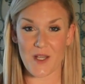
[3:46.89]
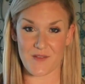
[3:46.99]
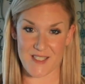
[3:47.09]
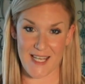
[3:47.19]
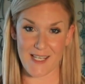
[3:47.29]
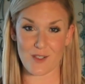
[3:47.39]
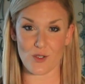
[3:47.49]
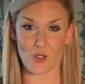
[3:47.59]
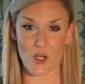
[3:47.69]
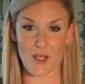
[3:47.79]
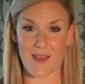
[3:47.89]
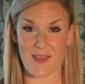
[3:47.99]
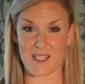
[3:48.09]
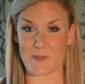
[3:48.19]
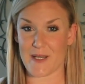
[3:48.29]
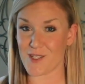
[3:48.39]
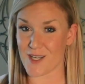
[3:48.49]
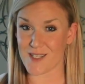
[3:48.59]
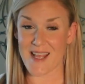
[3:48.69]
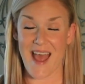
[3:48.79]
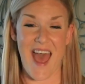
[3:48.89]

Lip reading: have taken a look at these pitches,